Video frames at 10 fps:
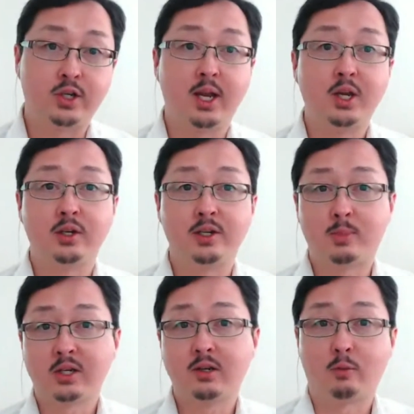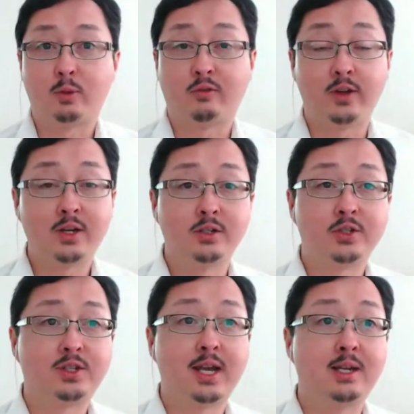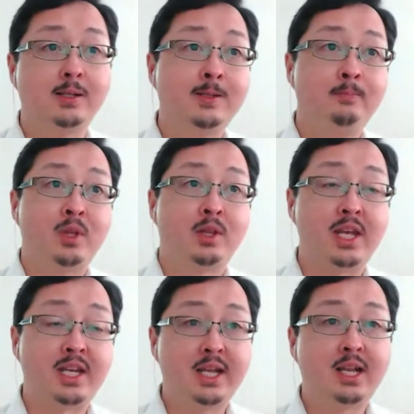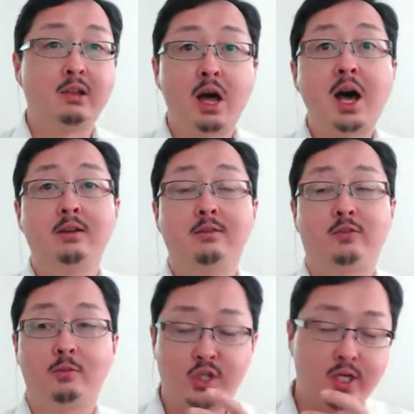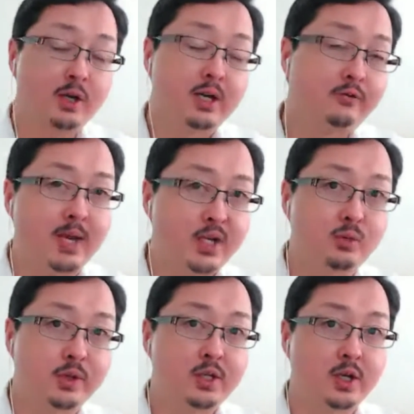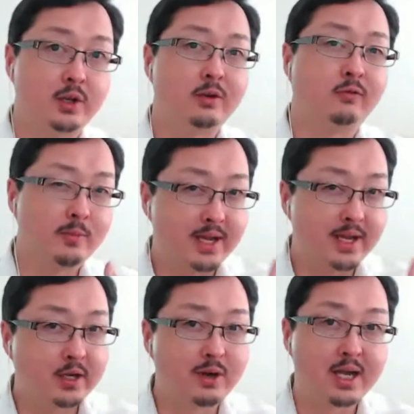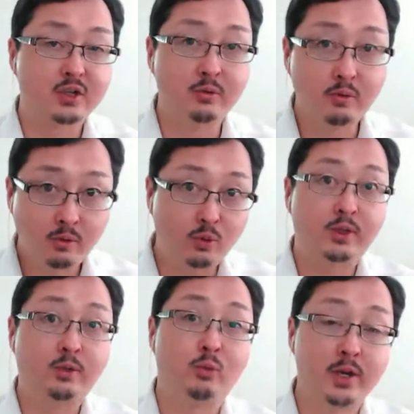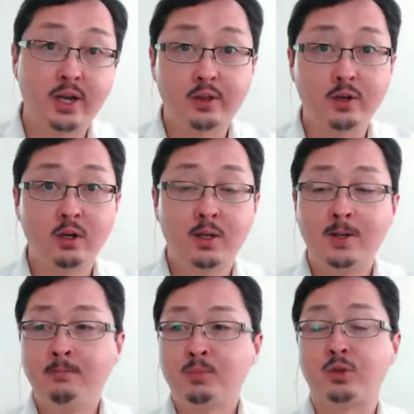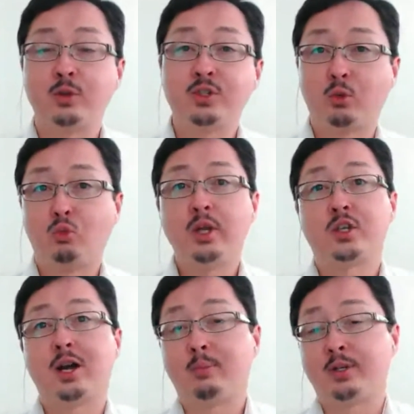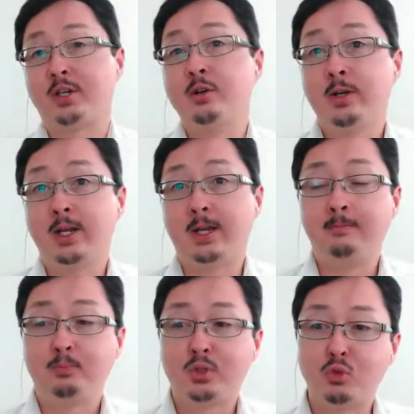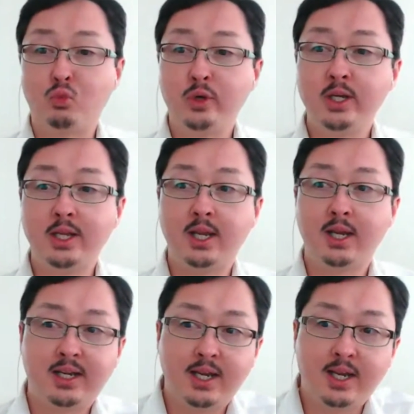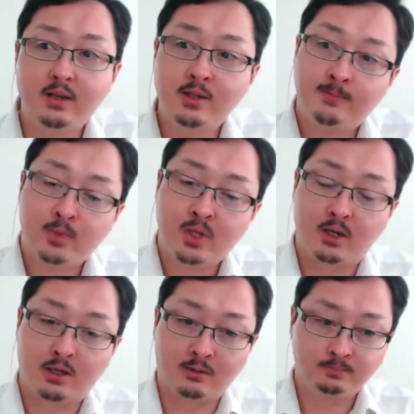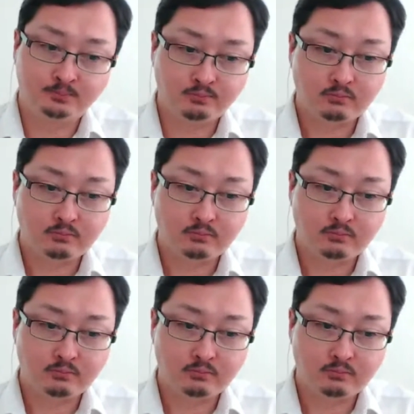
education, especially for professionals, is that they get a lot from sharing information with each other, from that interaction with one another. So there's a rich opportunity to really, again, have